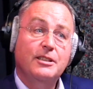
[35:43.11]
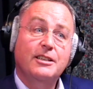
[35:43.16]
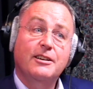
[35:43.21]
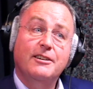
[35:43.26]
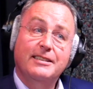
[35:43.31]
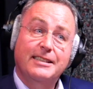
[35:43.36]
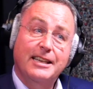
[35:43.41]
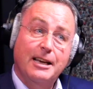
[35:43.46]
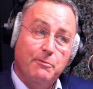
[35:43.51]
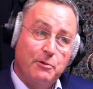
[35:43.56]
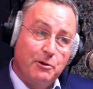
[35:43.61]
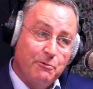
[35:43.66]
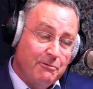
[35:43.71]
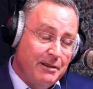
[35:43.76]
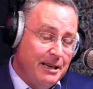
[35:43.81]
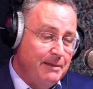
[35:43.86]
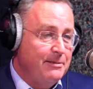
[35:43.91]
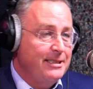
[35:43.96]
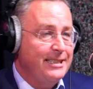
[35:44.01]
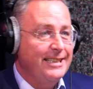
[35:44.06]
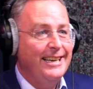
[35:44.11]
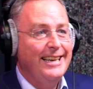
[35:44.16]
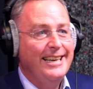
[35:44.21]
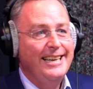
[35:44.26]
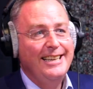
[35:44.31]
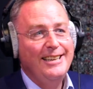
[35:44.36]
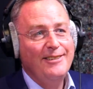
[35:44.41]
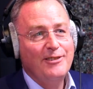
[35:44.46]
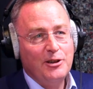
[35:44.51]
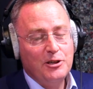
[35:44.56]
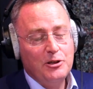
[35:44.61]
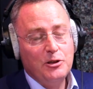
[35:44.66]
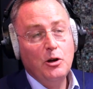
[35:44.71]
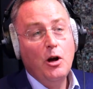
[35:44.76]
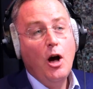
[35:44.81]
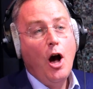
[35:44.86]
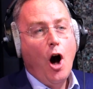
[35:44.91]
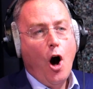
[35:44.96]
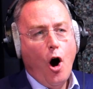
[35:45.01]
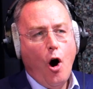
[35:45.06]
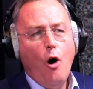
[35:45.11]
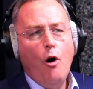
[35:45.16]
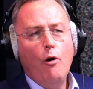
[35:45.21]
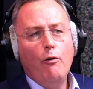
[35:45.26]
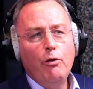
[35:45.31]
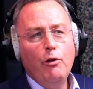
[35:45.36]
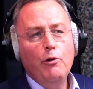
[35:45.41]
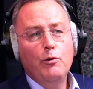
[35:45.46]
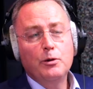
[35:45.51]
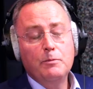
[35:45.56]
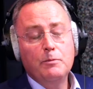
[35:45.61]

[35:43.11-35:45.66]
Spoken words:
you got to set up your website, you got to do all those